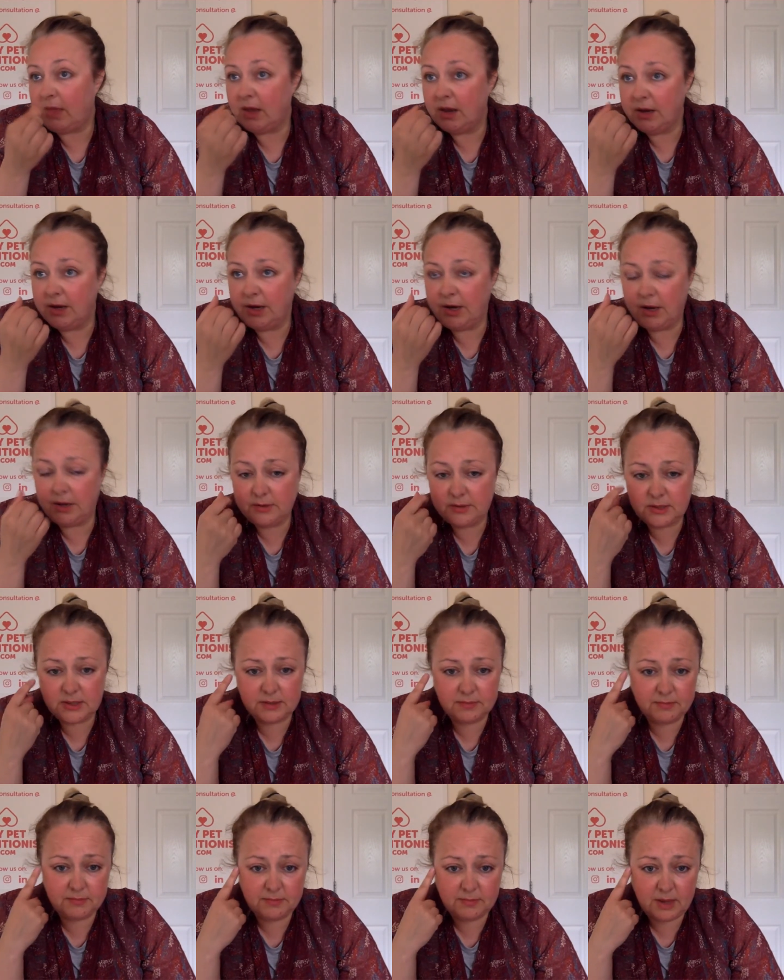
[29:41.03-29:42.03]
you know,
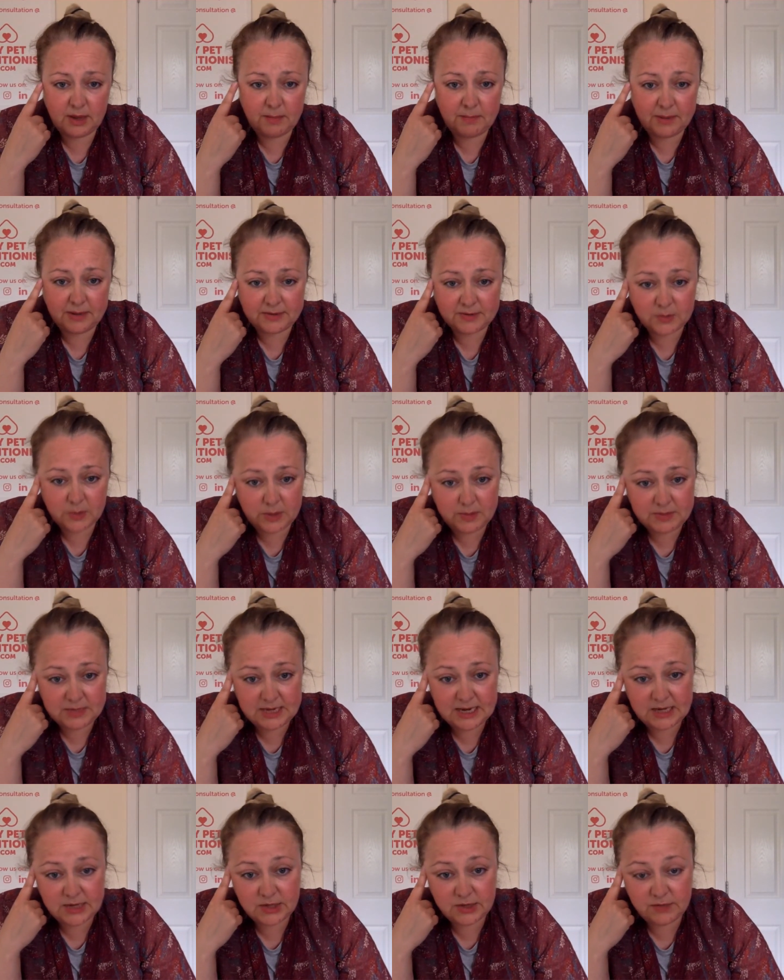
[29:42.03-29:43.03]
a bit of sweet
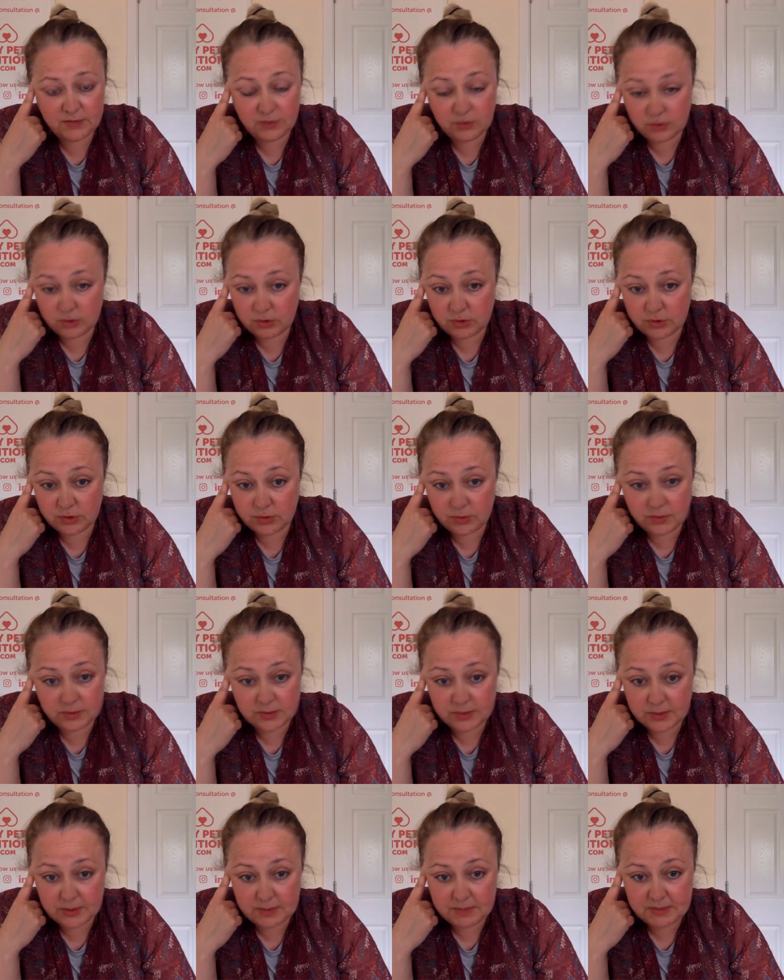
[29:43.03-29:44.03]
potato if your dog's good with
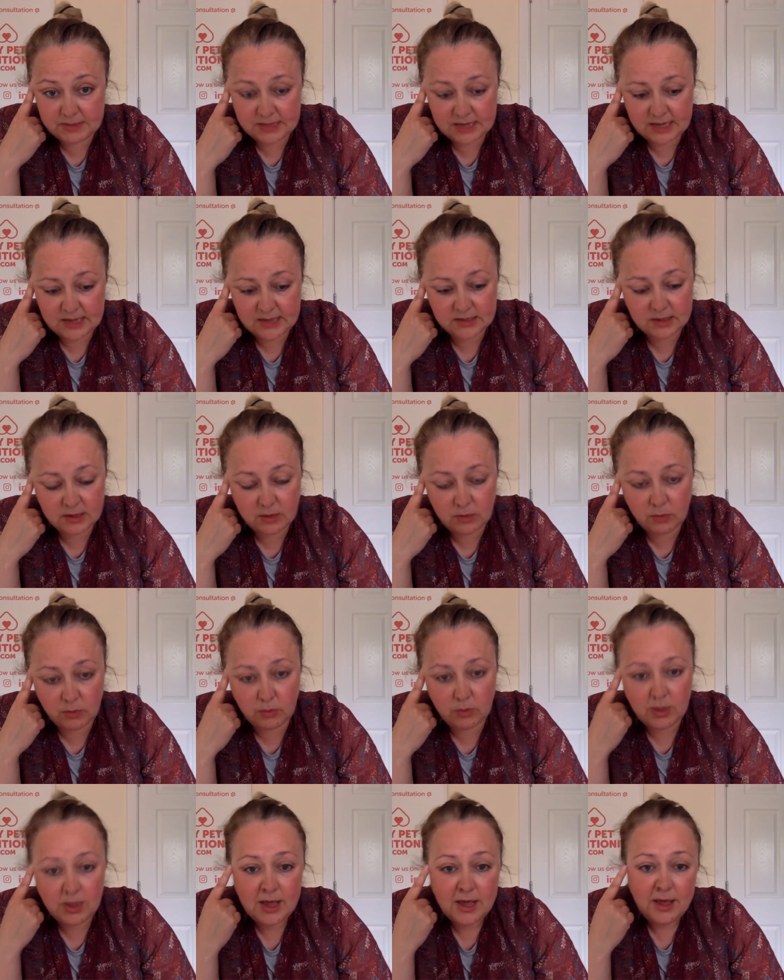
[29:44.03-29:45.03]
sweet potato, or
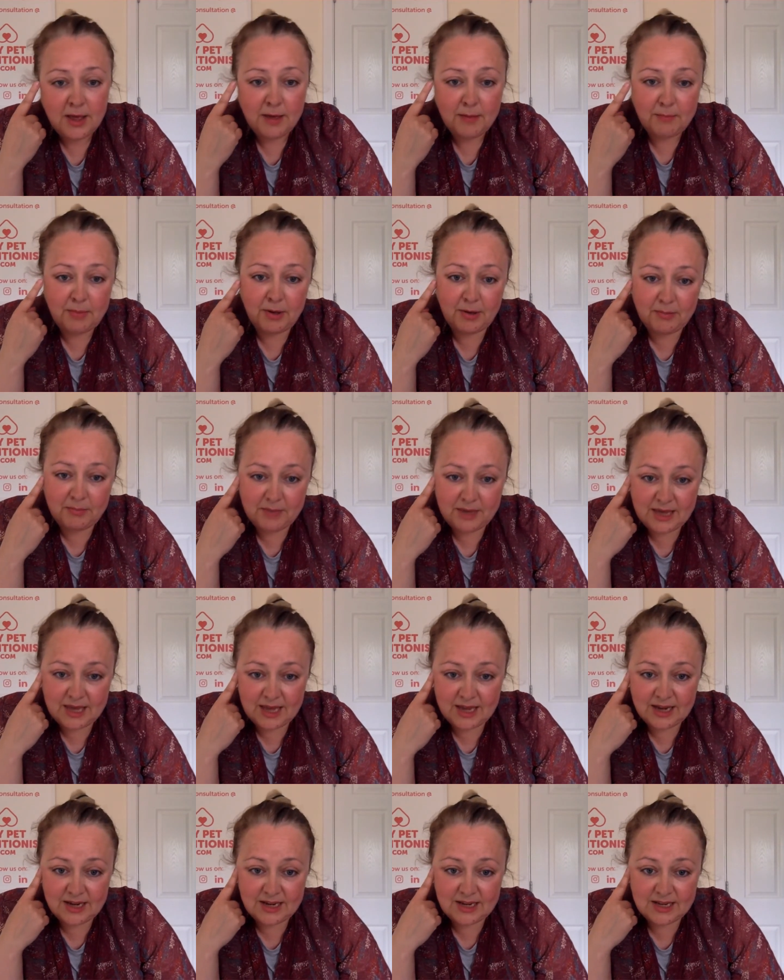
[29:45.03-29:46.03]

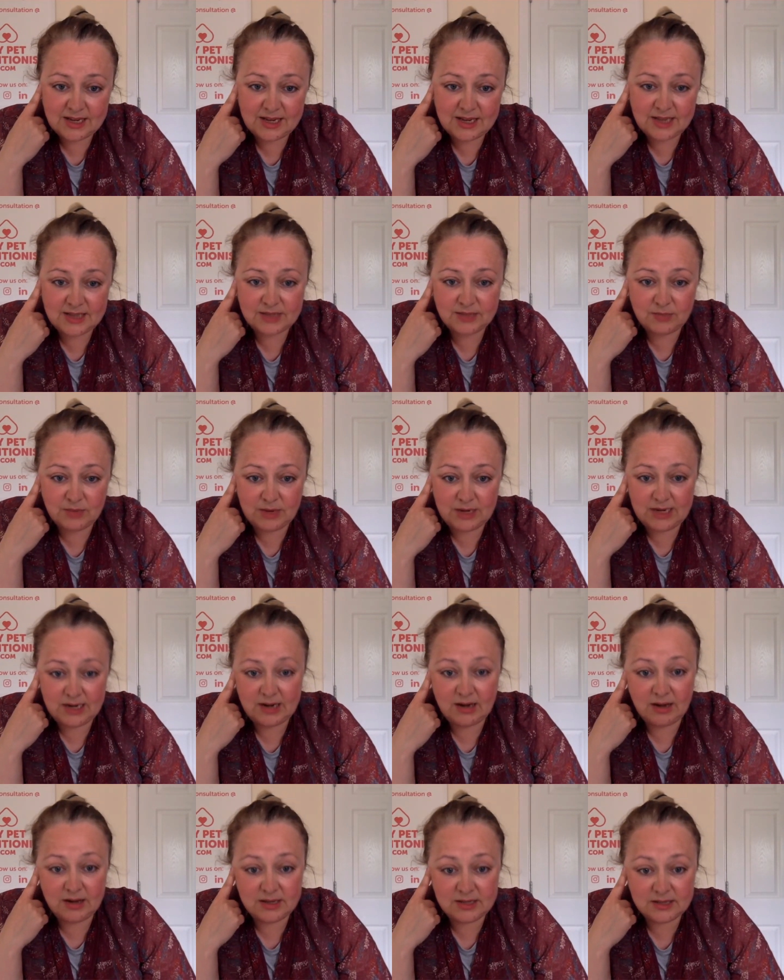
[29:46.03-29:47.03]
pumpkin, it is really
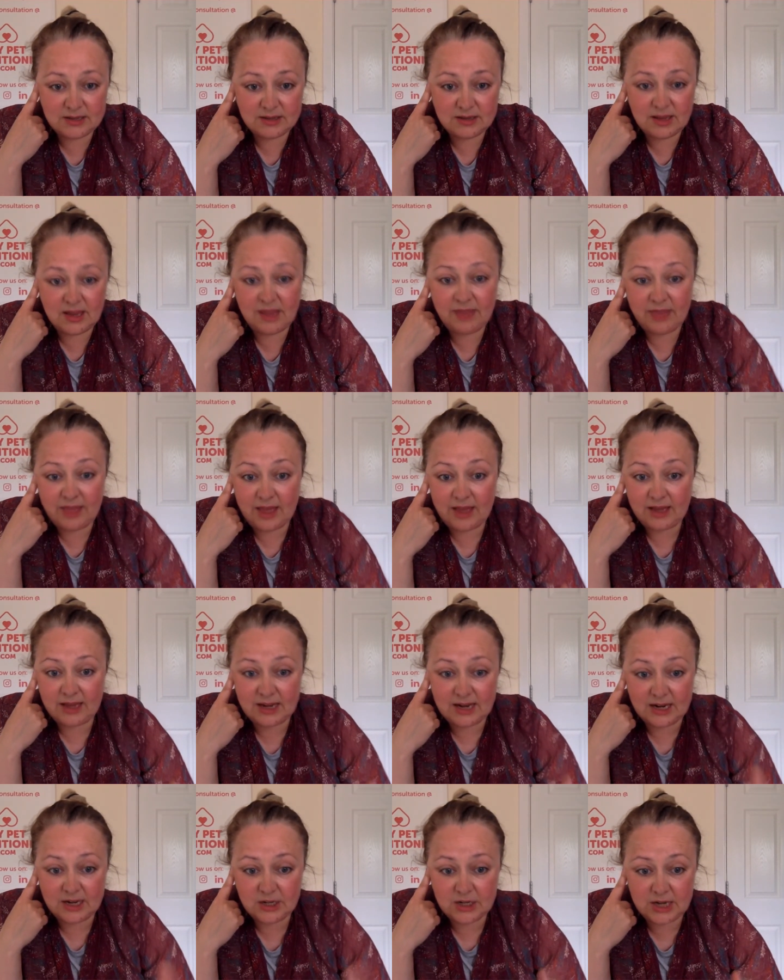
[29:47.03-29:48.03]
nice, and that can
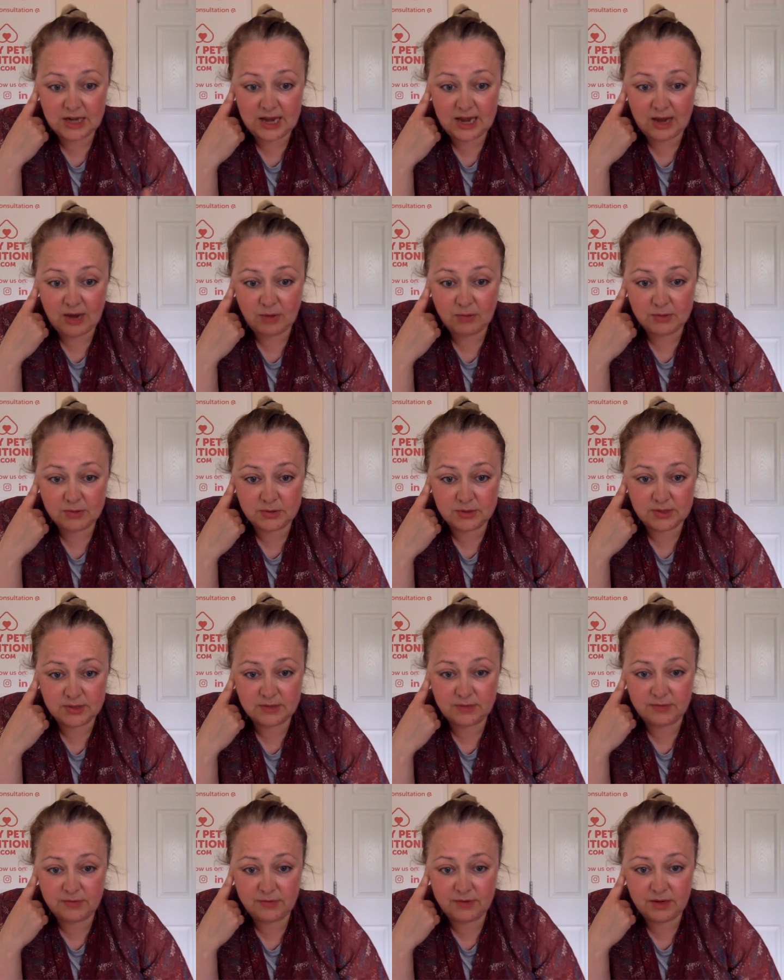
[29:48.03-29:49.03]
actually help sort
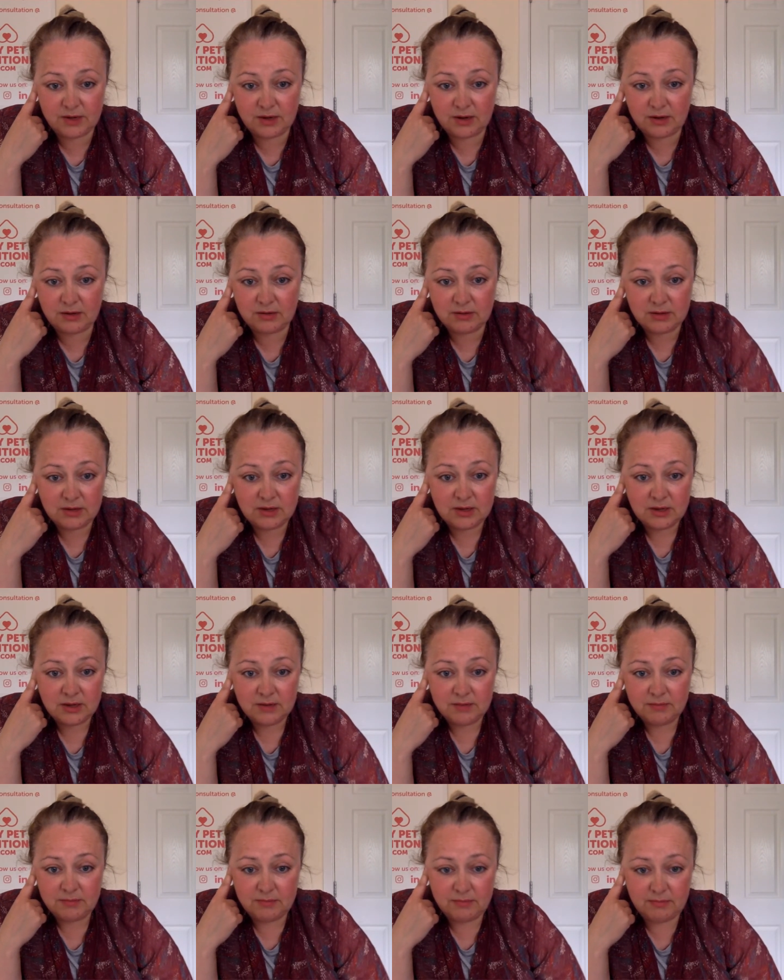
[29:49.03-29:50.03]
of, you know,
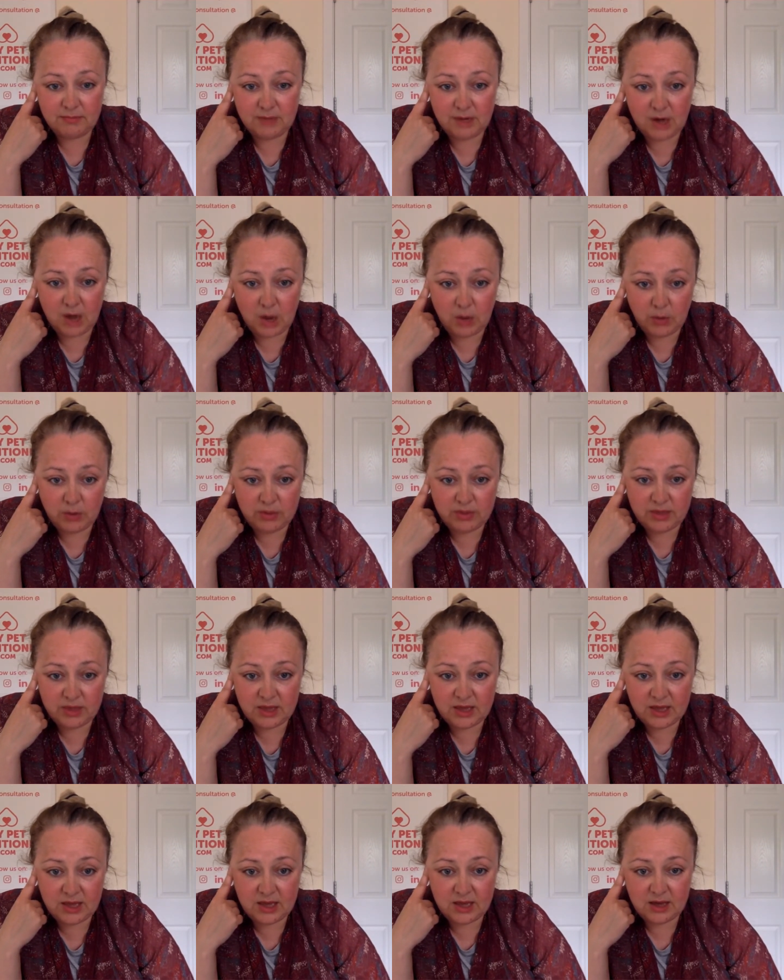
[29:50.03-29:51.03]
lower
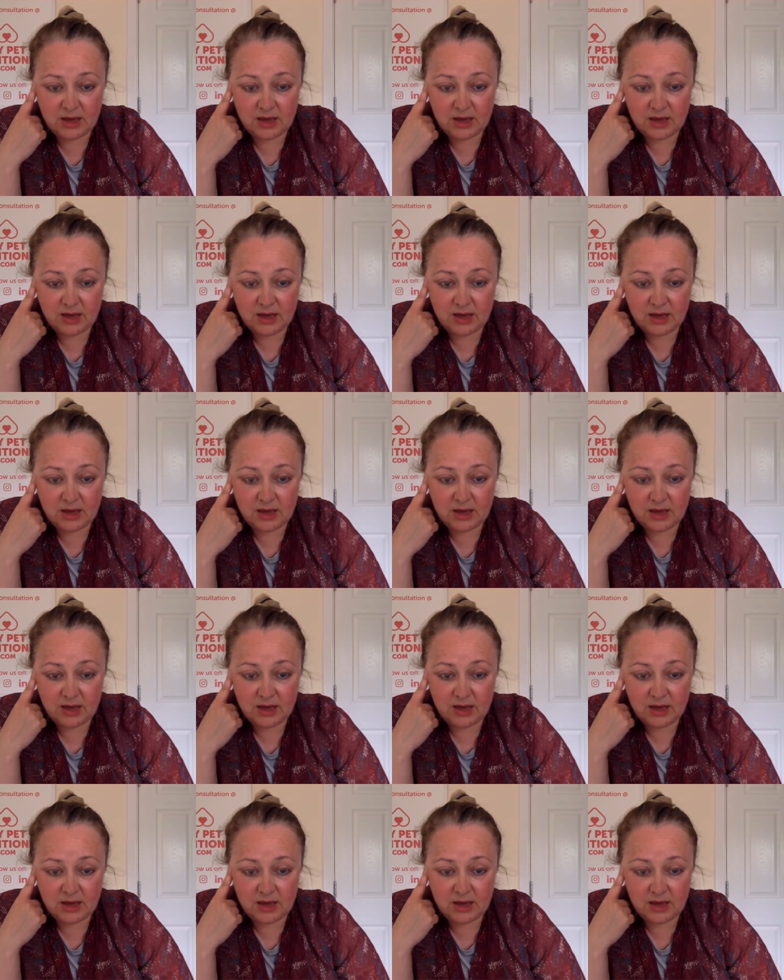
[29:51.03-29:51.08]
the